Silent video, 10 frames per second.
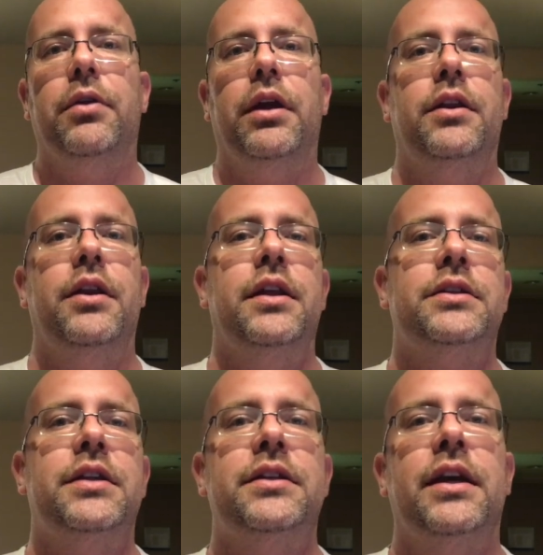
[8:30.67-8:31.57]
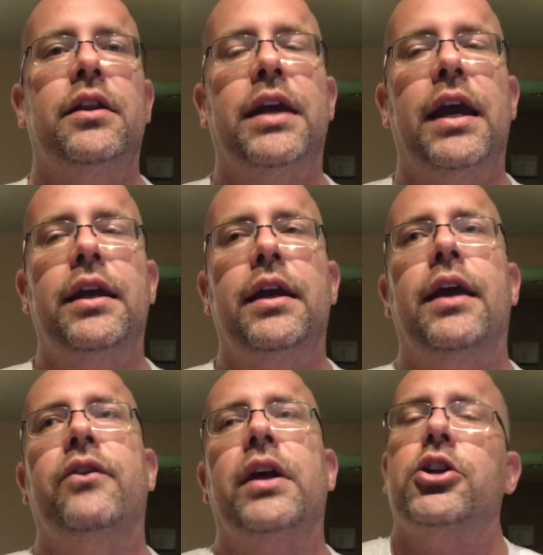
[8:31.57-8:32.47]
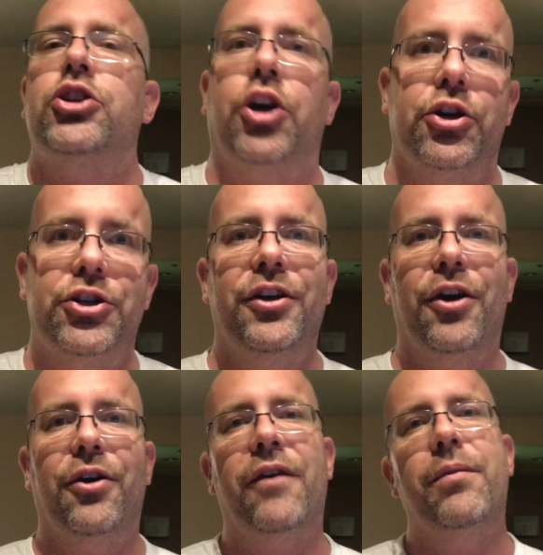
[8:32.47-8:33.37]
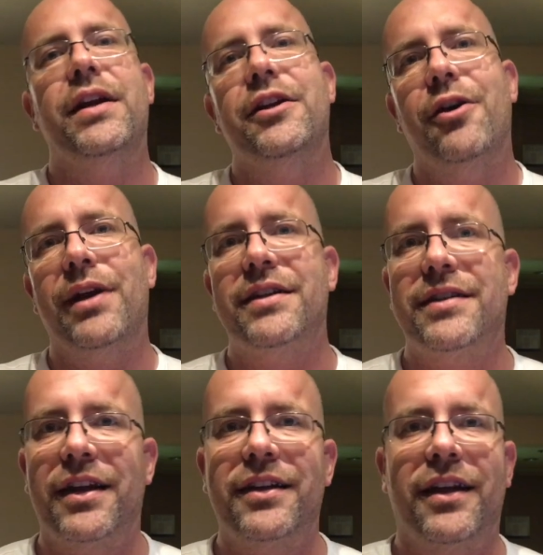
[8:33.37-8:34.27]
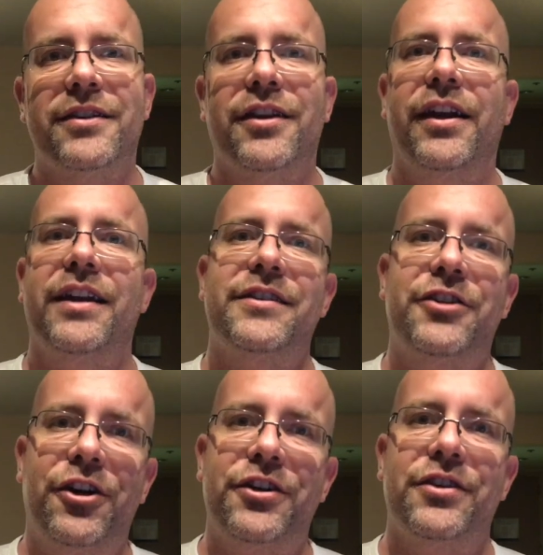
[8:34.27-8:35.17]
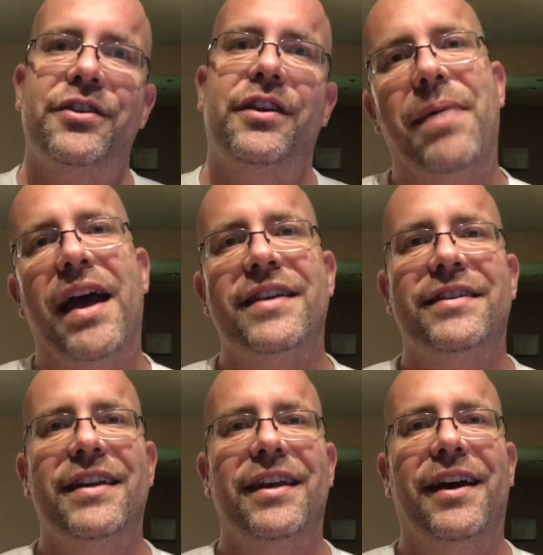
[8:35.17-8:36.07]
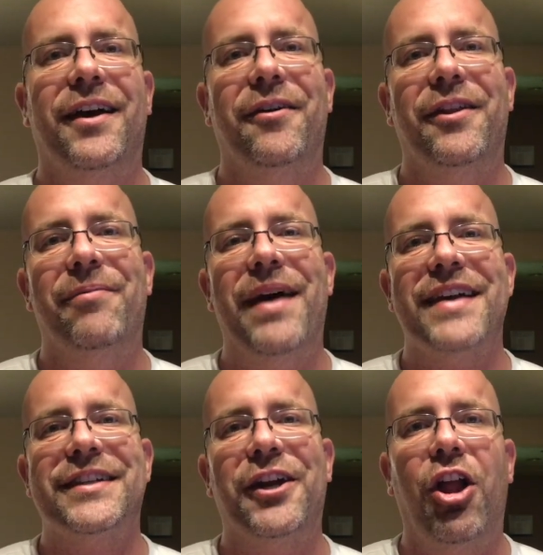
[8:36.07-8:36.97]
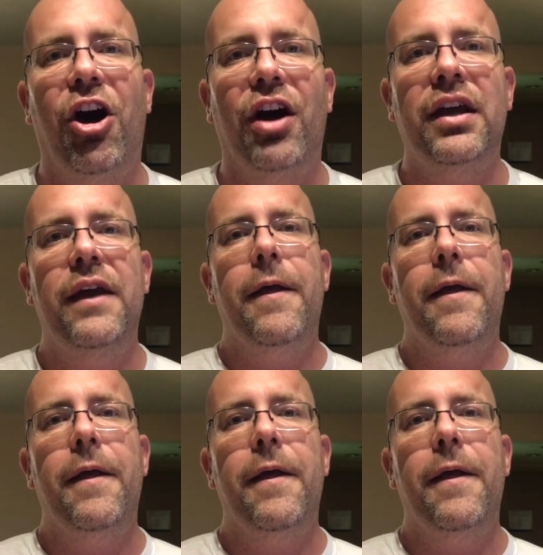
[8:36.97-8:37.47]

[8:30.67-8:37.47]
In, in the sense, I look at it as like a church. You know, everybody donates on, on Sundays at churches and pass the uh, the basket along.